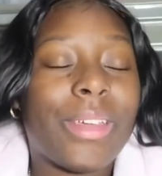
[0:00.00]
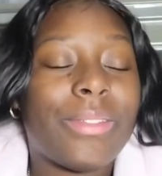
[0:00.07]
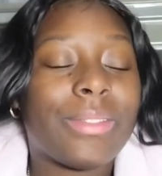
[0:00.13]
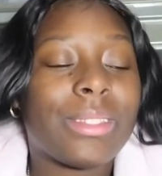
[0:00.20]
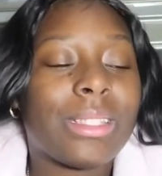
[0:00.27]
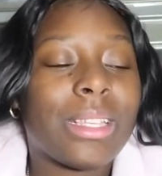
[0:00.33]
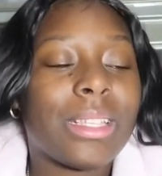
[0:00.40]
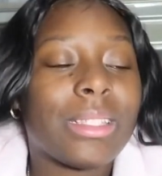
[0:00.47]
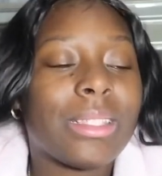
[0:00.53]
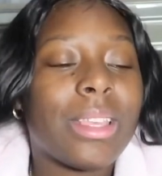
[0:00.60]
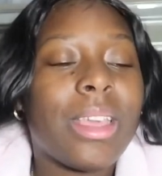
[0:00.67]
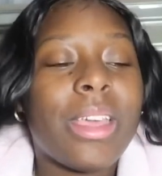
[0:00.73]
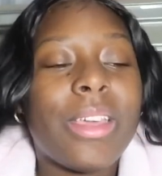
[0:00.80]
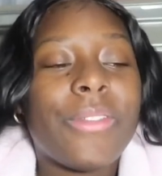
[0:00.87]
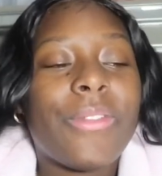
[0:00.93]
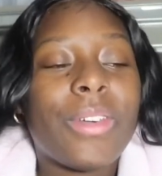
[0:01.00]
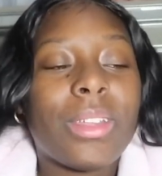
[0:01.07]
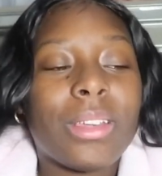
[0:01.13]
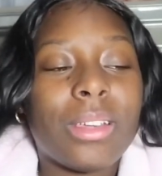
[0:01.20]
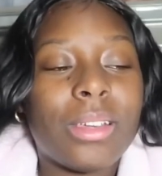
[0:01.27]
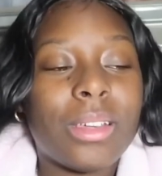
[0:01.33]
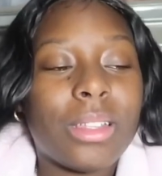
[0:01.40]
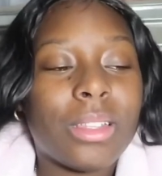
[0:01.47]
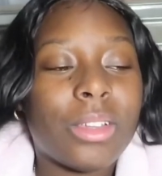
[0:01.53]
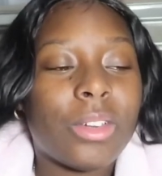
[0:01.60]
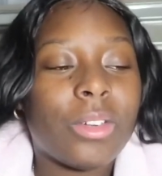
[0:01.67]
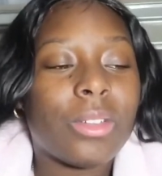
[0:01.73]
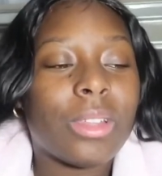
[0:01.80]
ever since, for the good though.